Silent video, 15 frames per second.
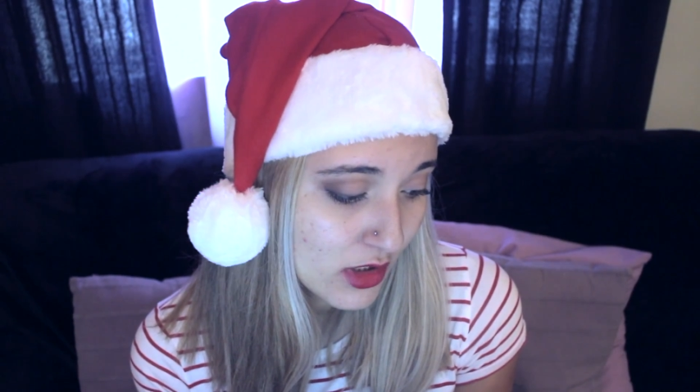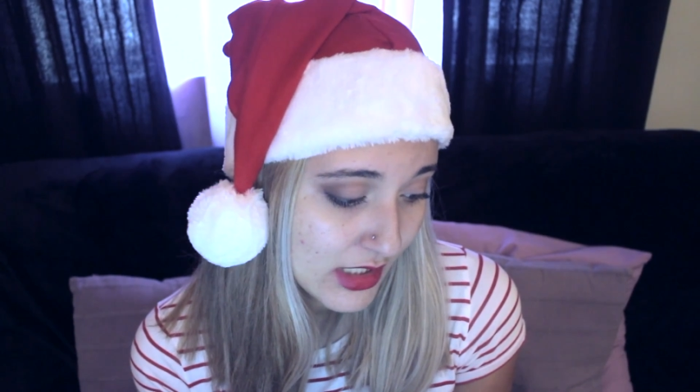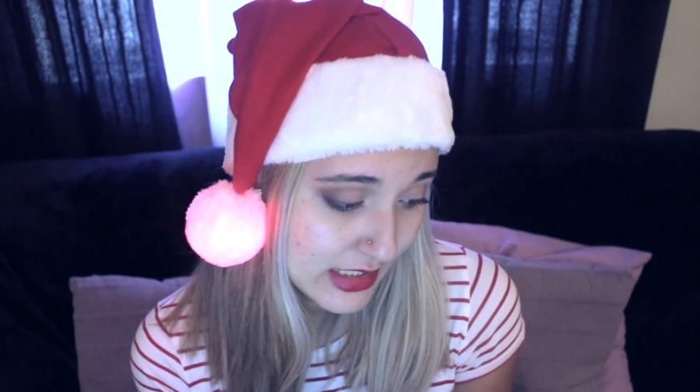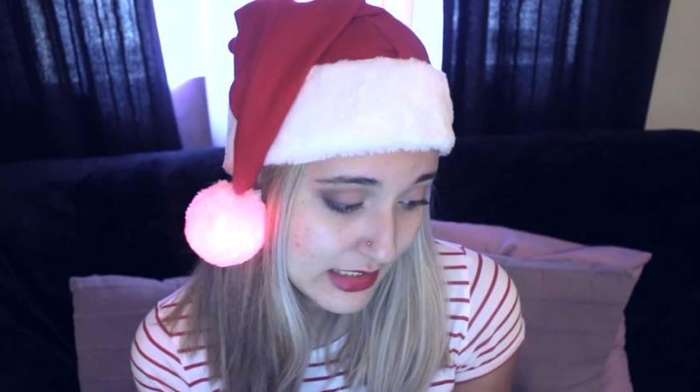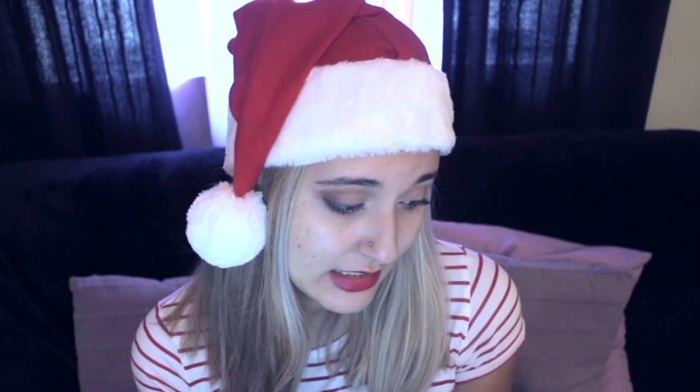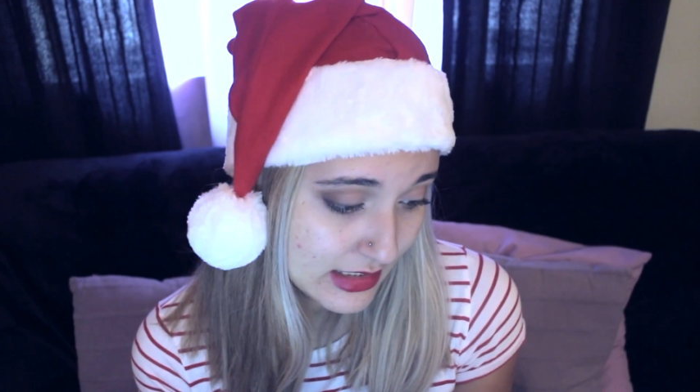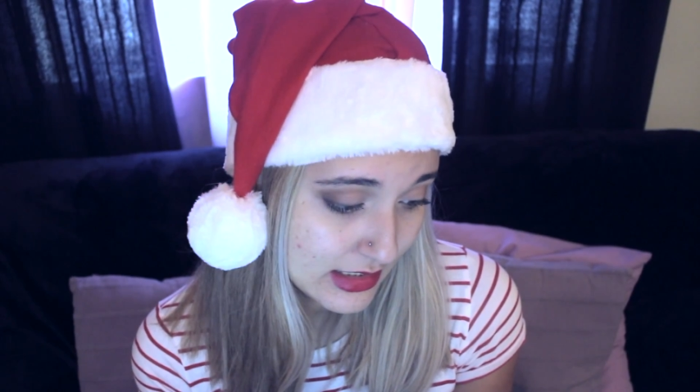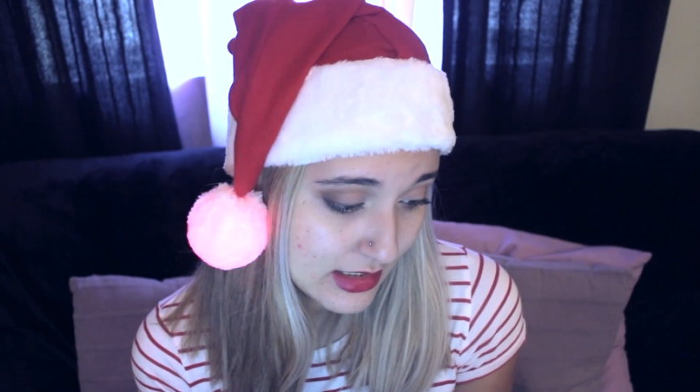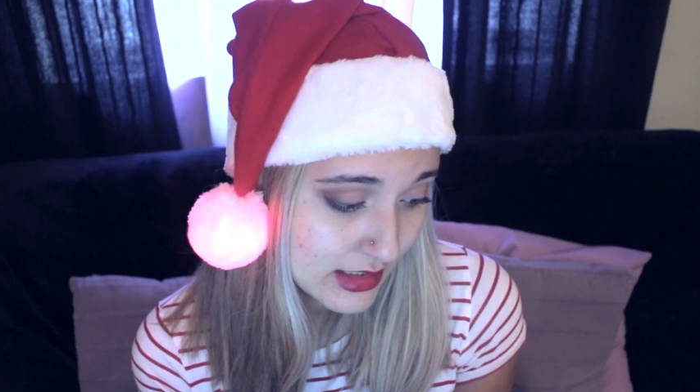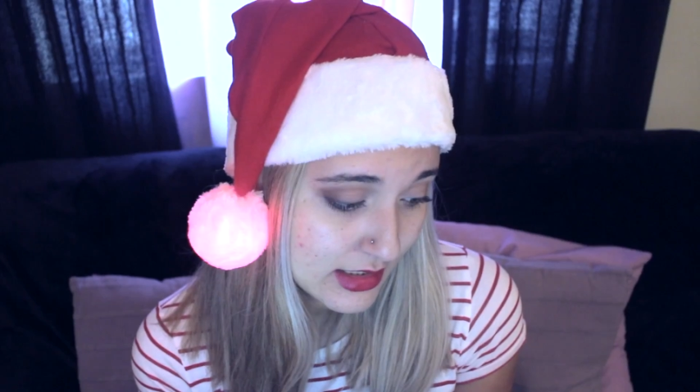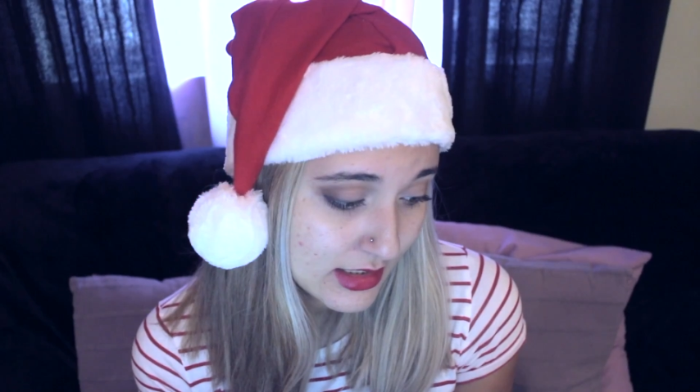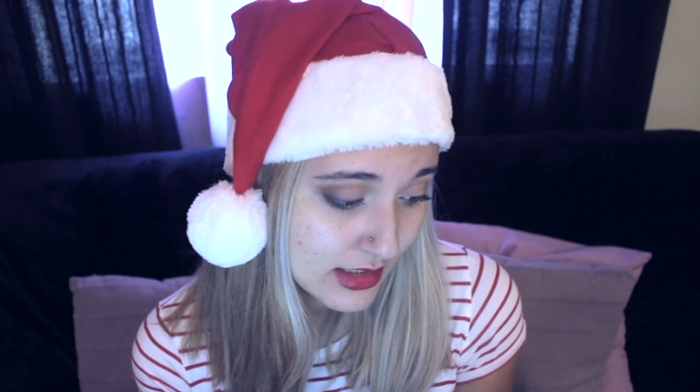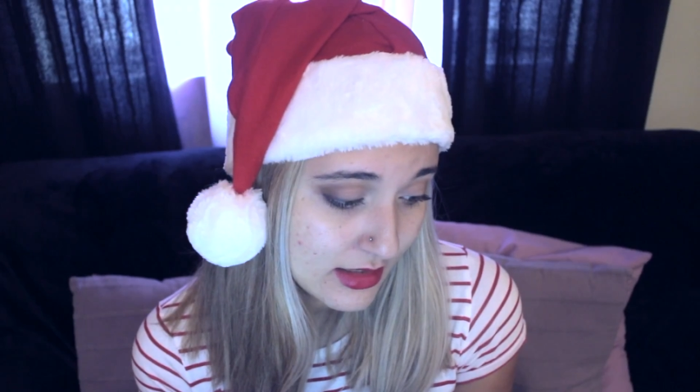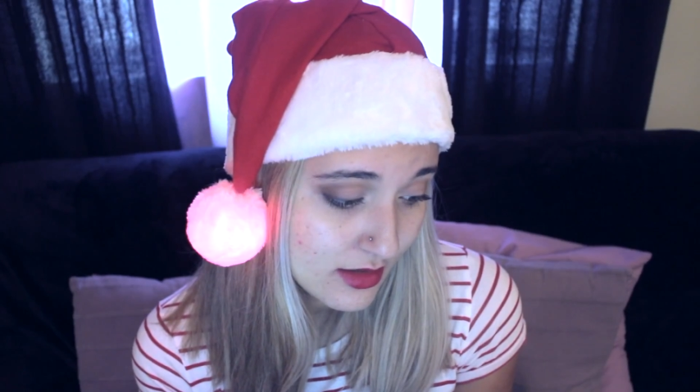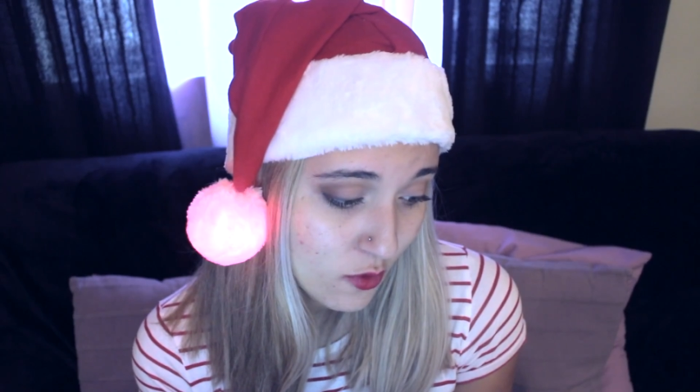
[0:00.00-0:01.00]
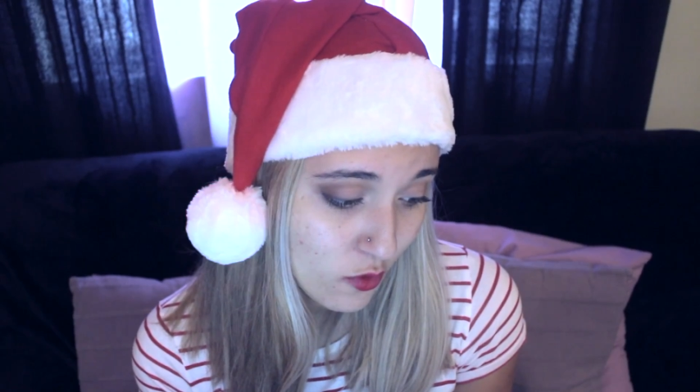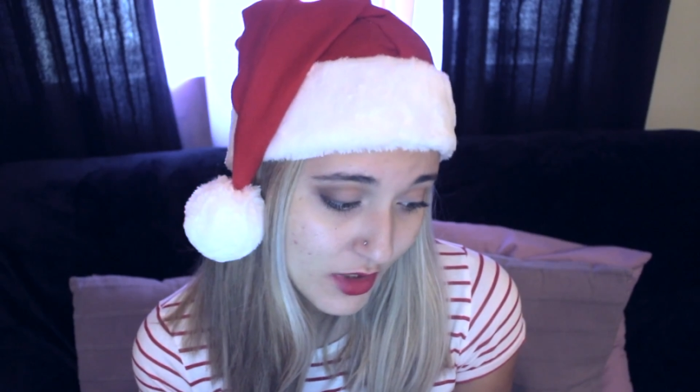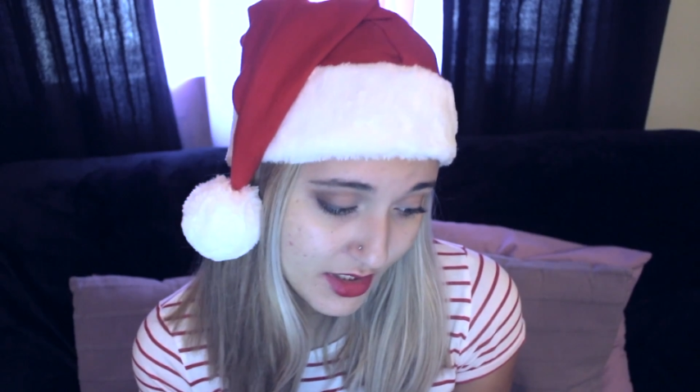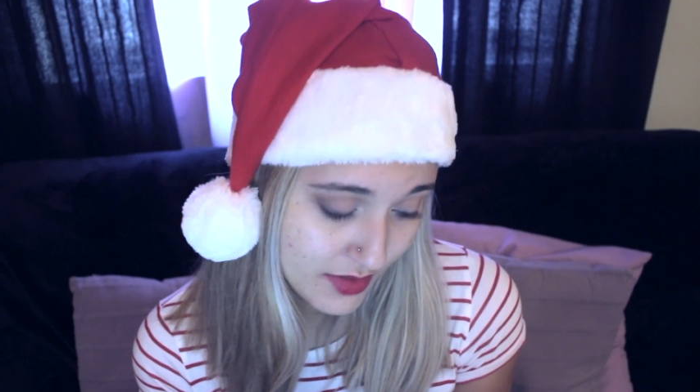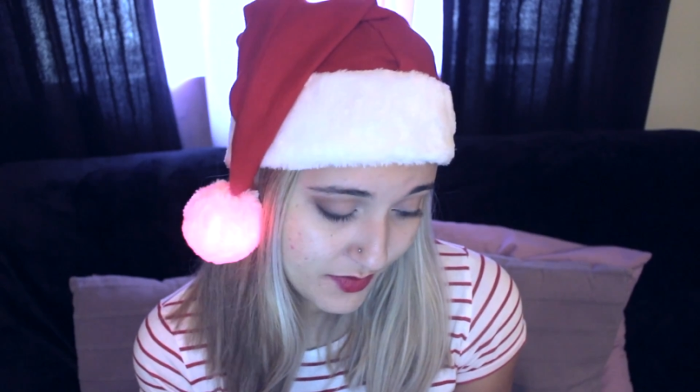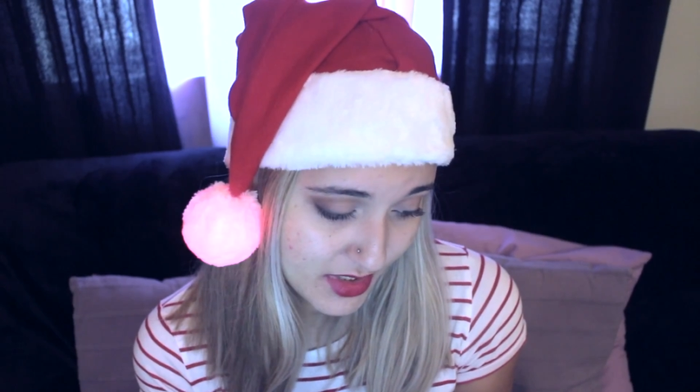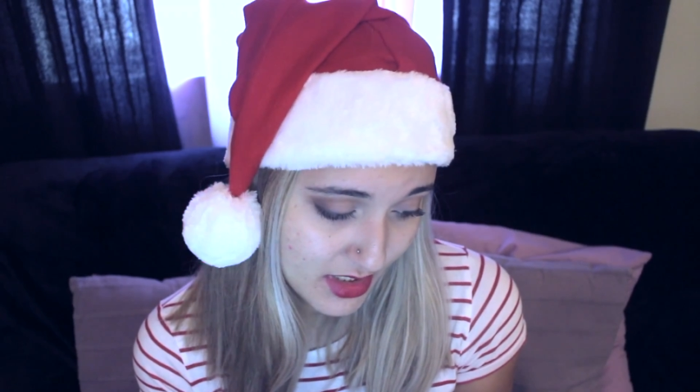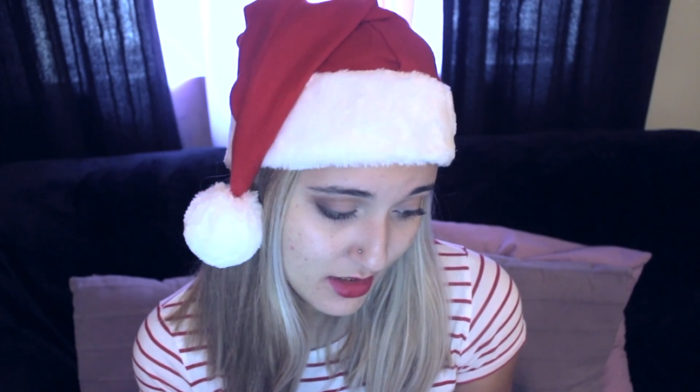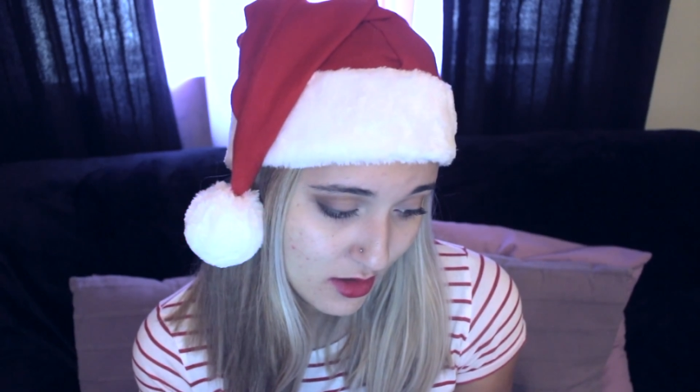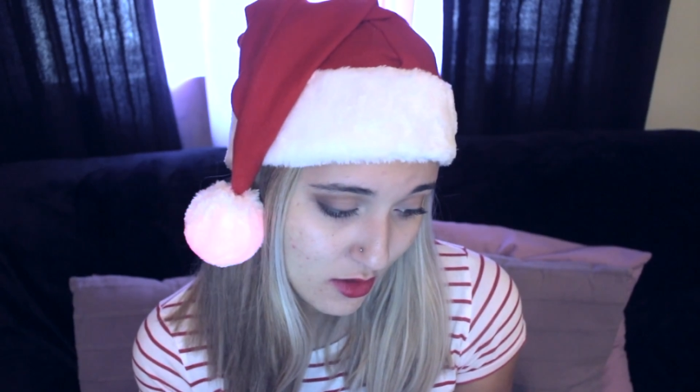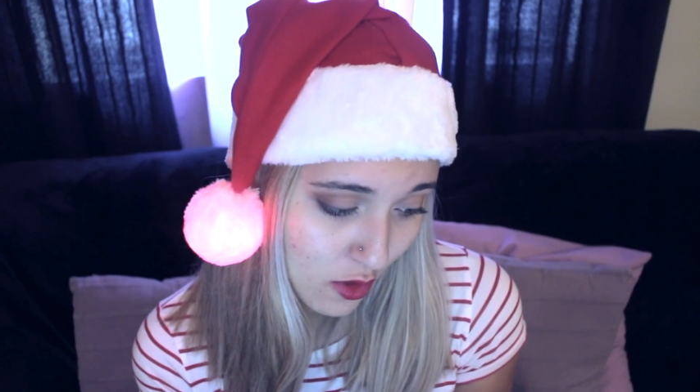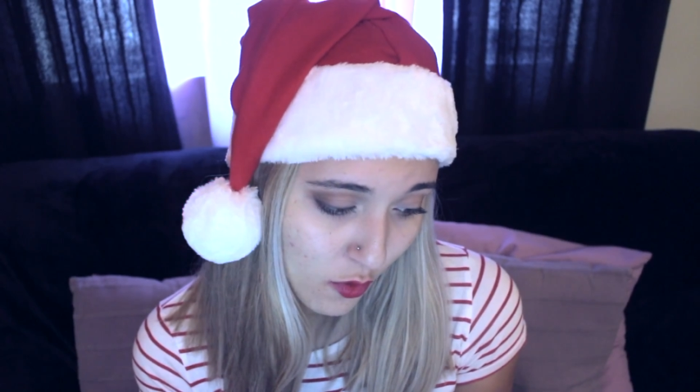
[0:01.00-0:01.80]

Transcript: list this Christmas,